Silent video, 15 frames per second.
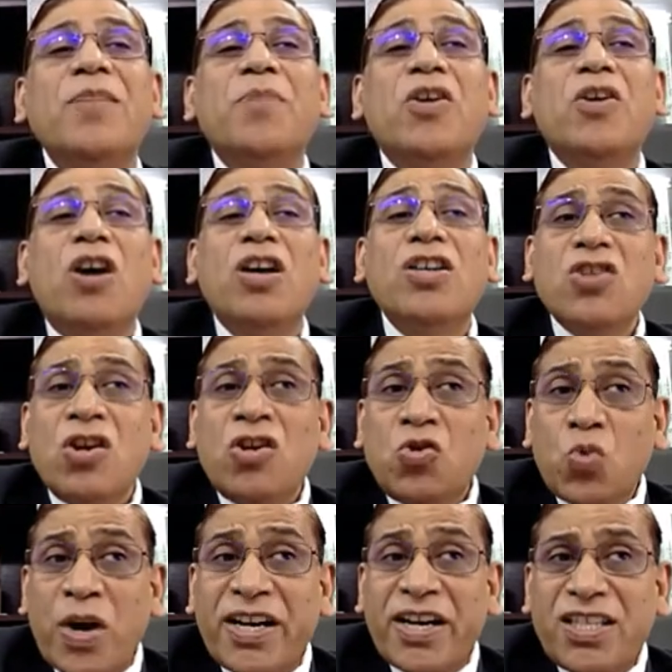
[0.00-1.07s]
Because
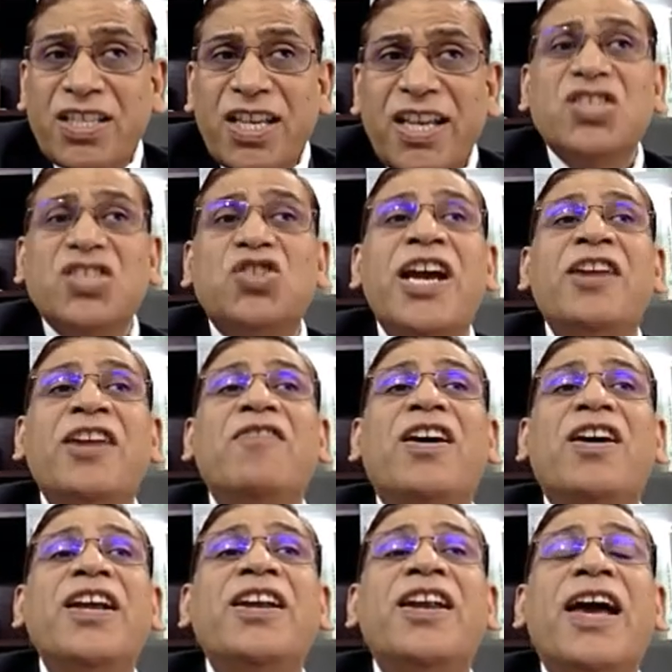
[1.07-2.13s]
on 26
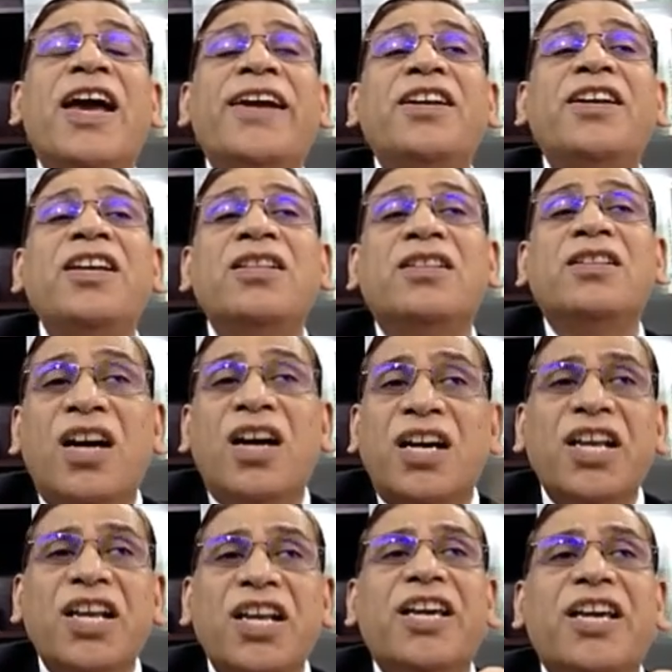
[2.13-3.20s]
January
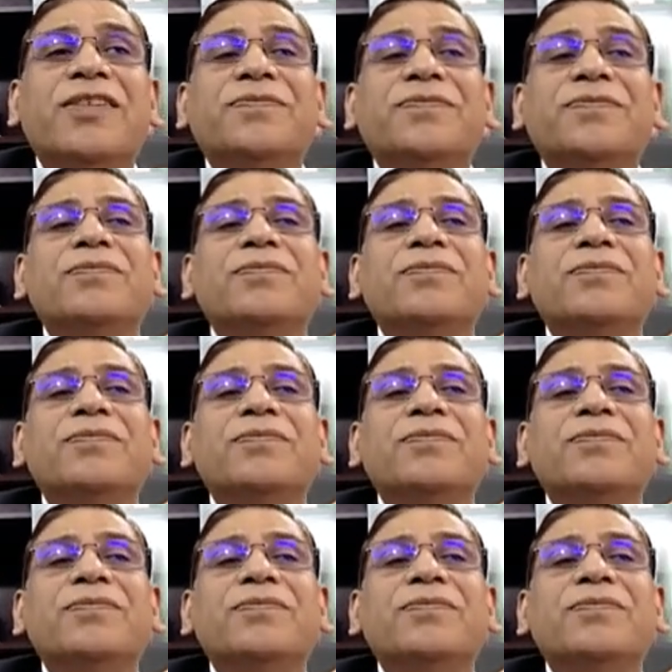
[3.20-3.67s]
1930,